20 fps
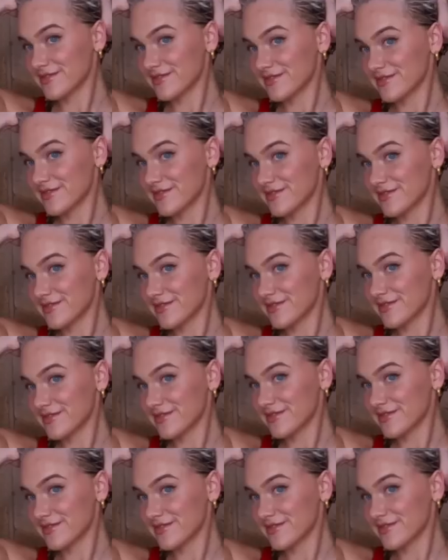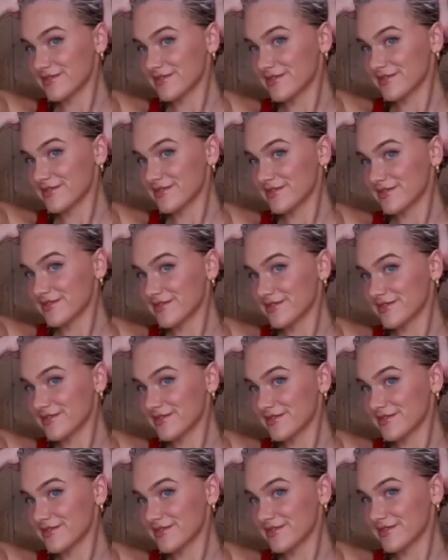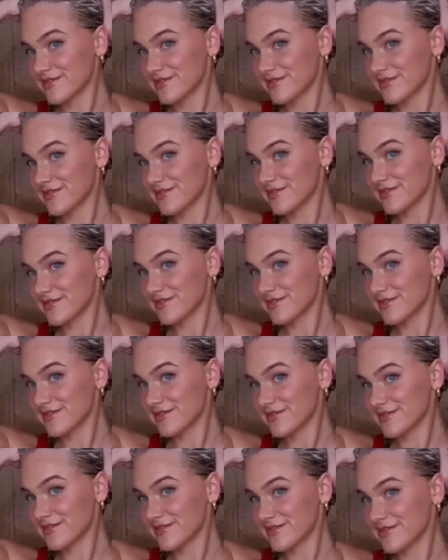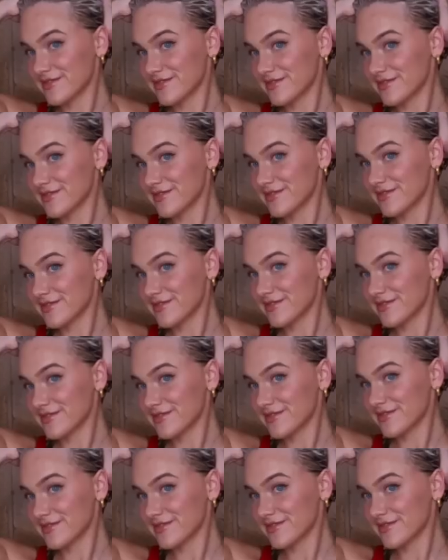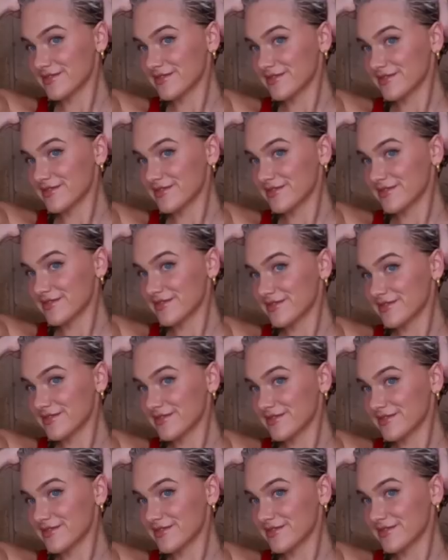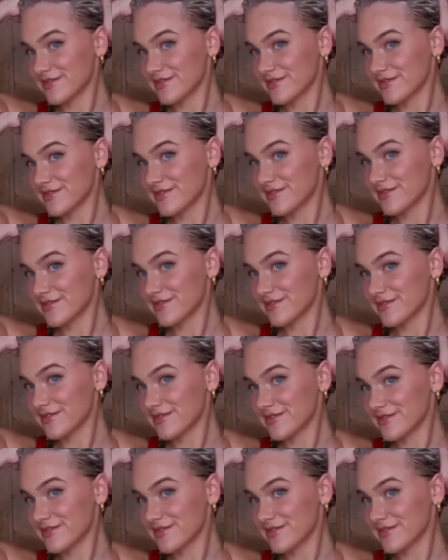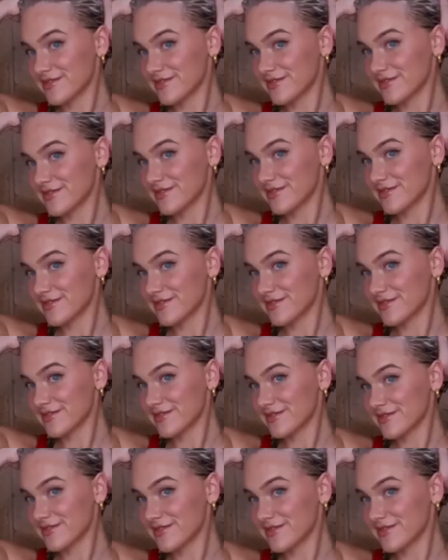The person shown says nothing.